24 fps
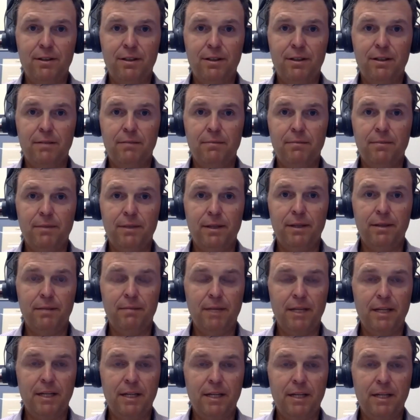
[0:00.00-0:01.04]
um, and
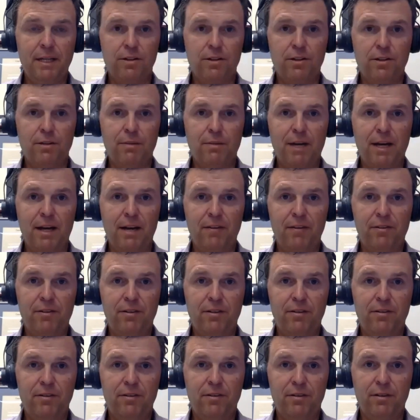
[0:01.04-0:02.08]
making certain you're
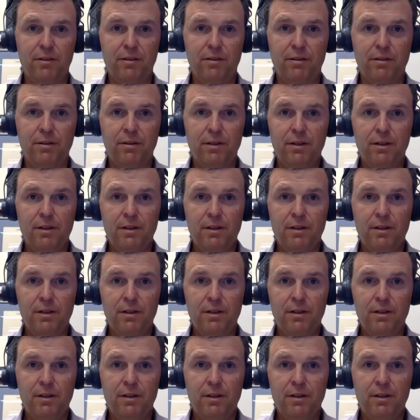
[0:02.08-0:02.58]
masked. It's the